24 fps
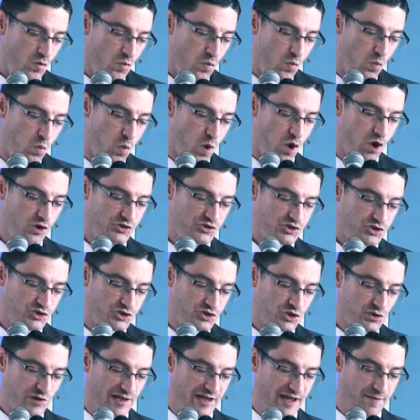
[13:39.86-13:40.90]
what
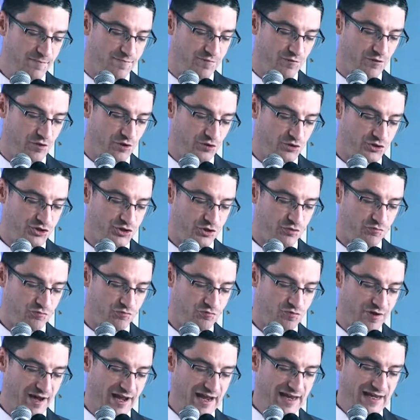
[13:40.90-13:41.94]
do liberals
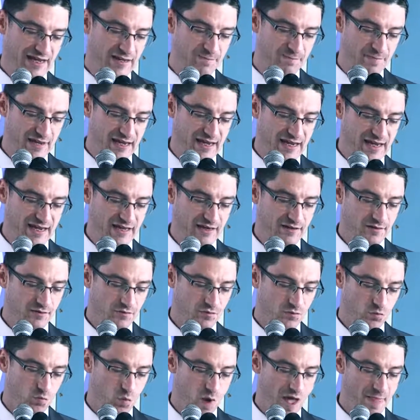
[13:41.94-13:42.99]
really mean
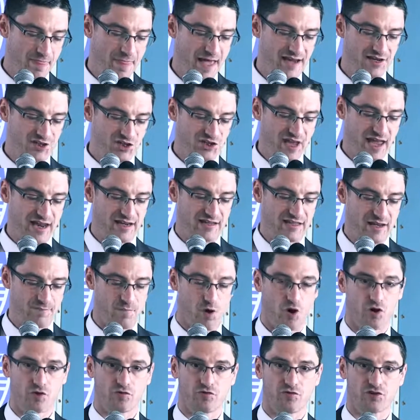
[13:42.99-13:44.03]
when they say
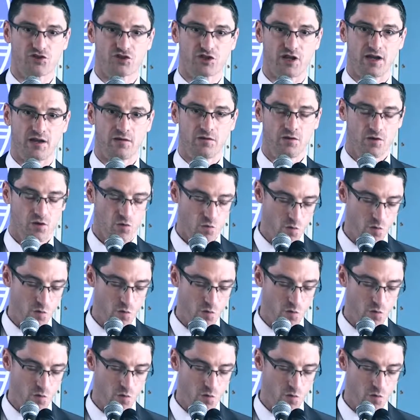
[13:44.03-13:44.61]
democracy?